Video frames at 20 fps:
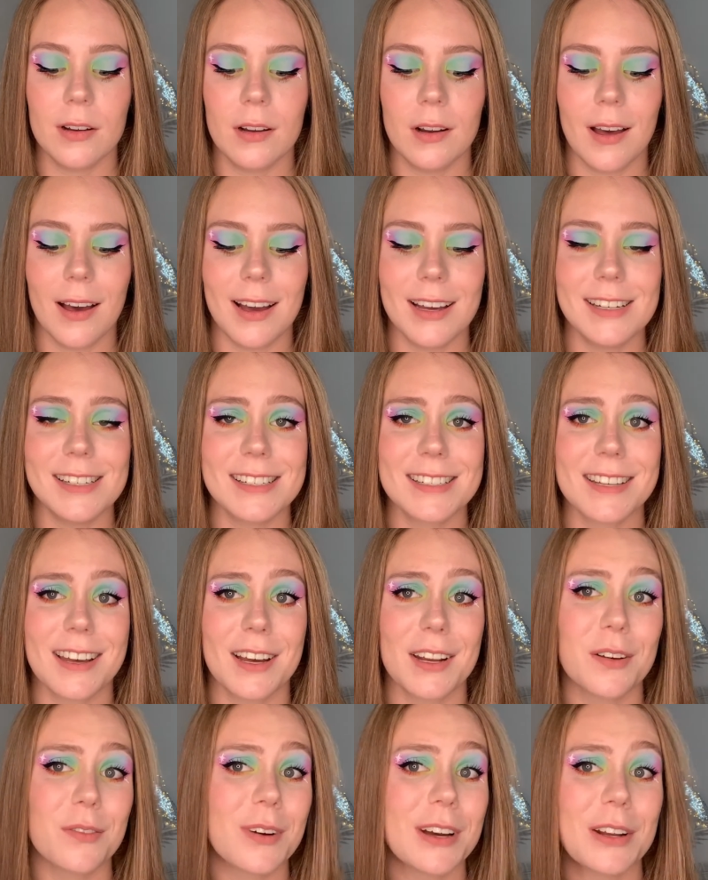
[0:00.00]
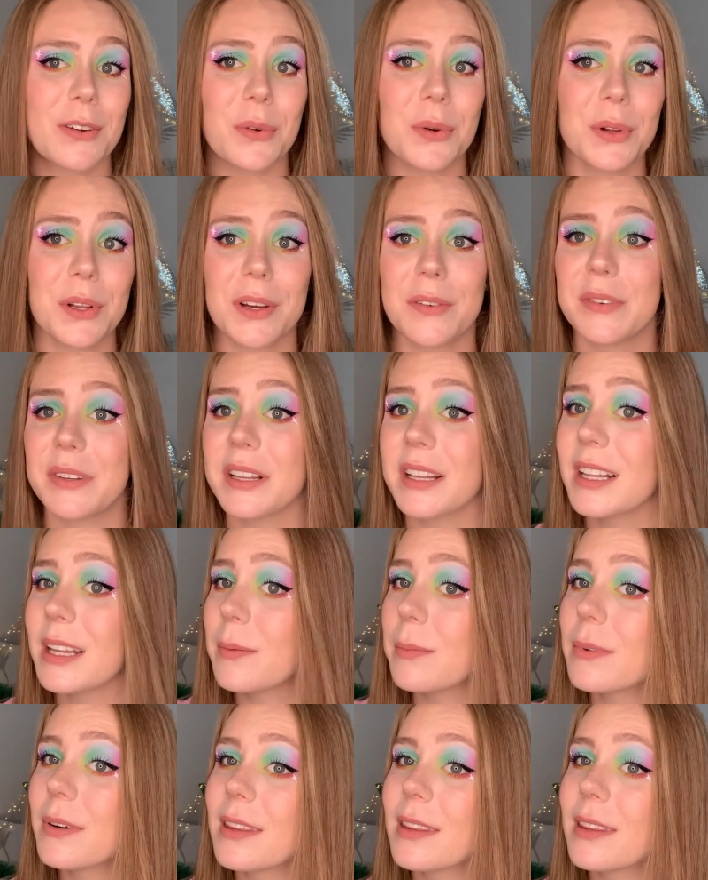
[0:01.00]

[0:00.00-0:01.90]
I just kind of went all over the lip with